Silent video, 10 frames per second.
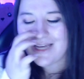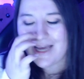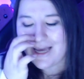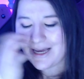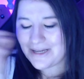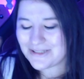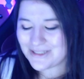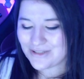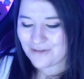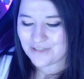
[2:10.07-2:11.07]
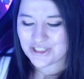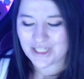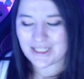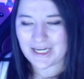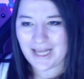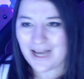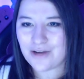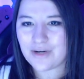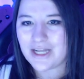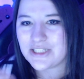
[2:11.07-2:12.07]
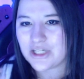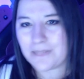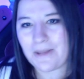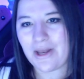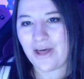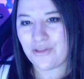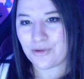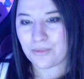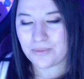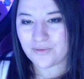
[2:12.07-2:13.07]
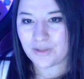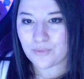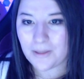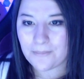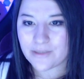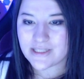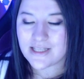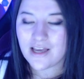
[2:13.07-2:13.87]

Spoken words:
So definitely check that out. I talk about how they're removing wrymprints